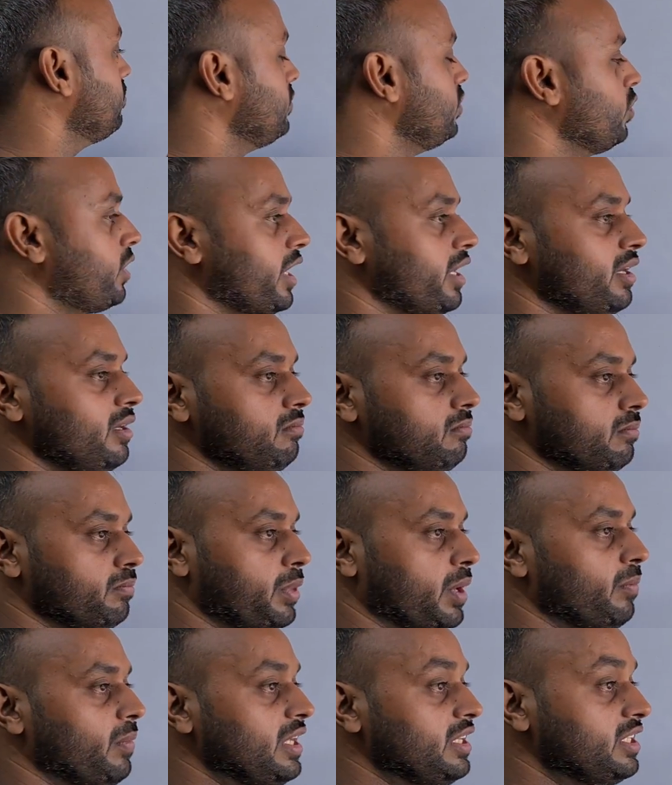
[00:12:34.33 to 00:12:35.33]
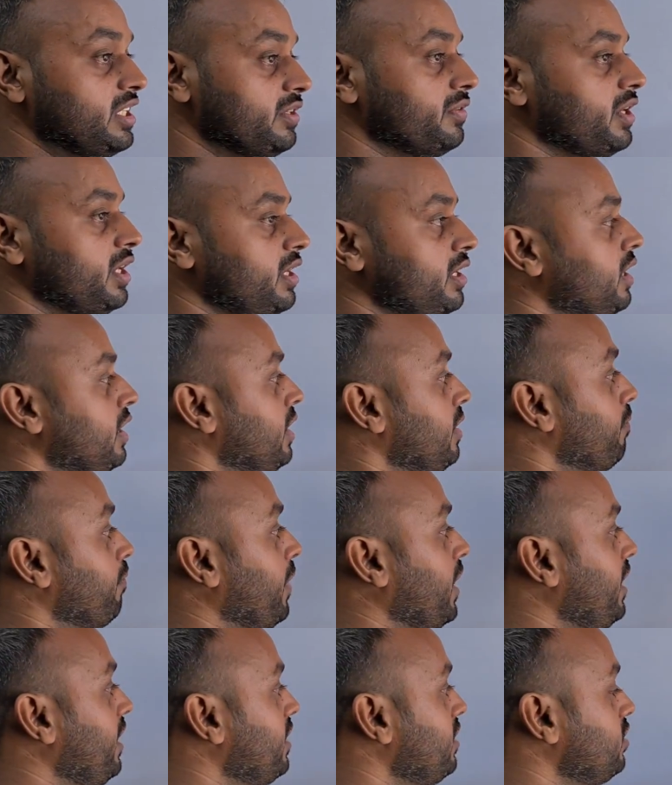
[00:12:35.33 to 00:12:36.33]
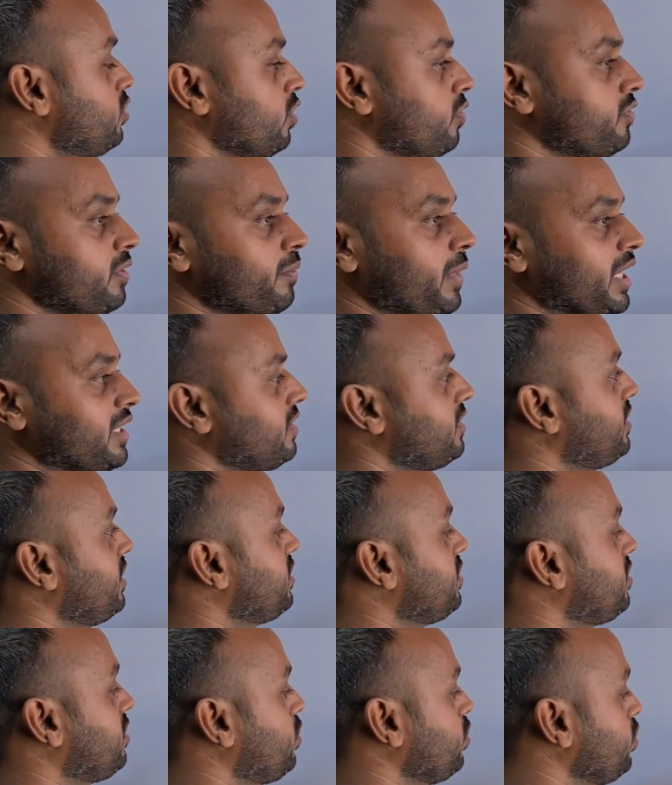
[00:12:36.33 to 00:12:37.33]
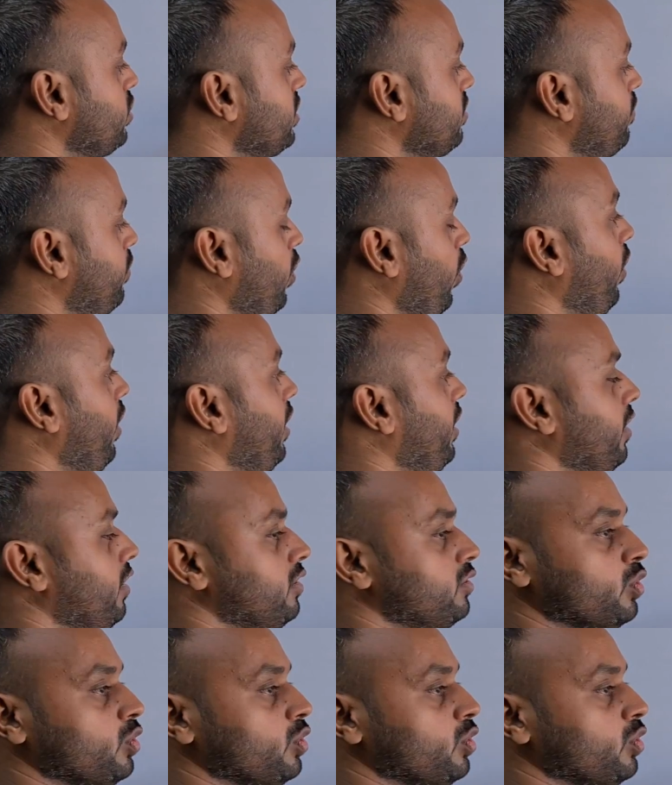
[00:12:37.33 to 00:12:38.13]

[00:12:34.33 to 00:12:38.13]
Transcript: you can publish even millions of the messages to the broker.